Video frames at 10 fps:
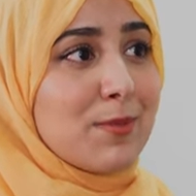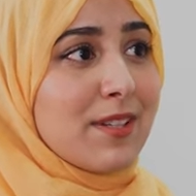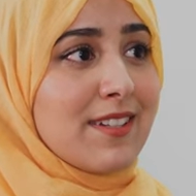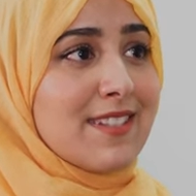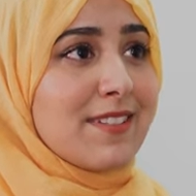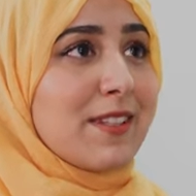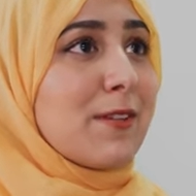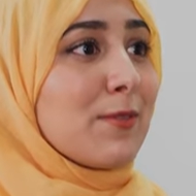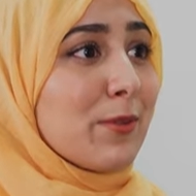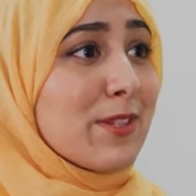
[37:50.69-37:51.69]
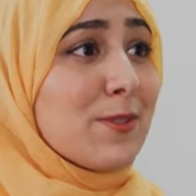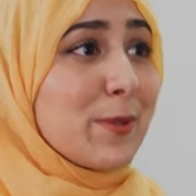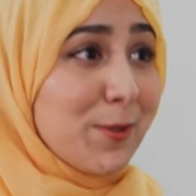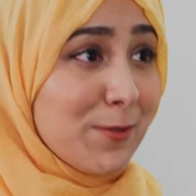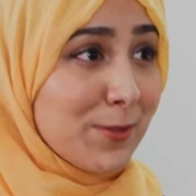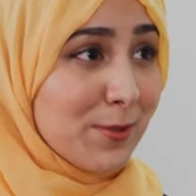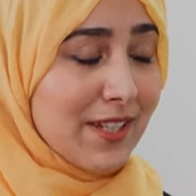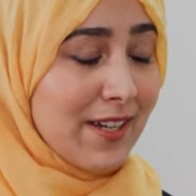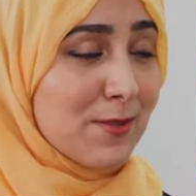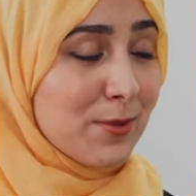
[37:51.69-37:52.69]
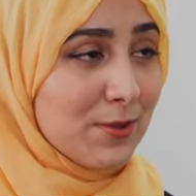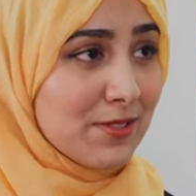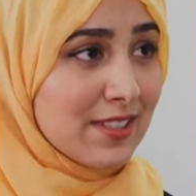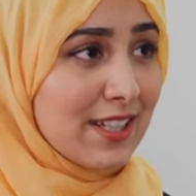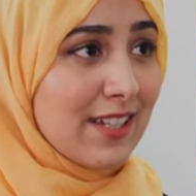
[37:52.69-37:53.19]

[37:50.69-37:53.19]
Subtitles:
because even though it's not your fault at all,